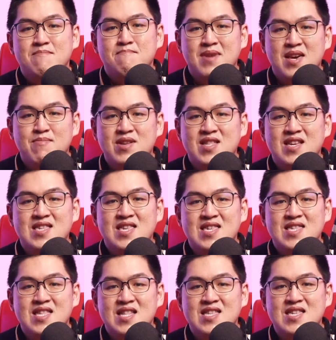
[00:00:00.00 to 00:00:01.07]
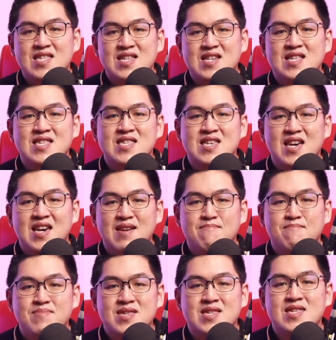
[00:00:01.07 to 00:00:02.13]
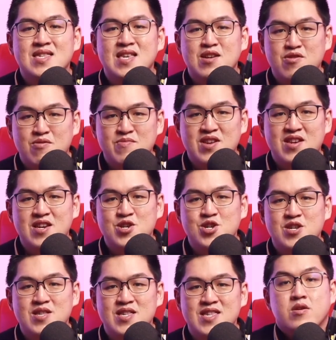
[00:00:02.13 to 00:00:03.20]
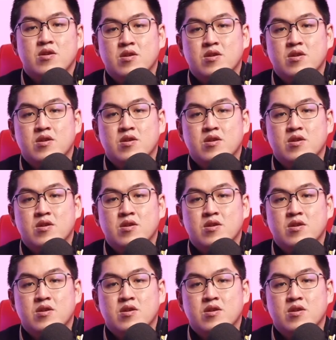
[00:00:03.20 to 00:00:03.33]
mathematics and statistics, and business and communications.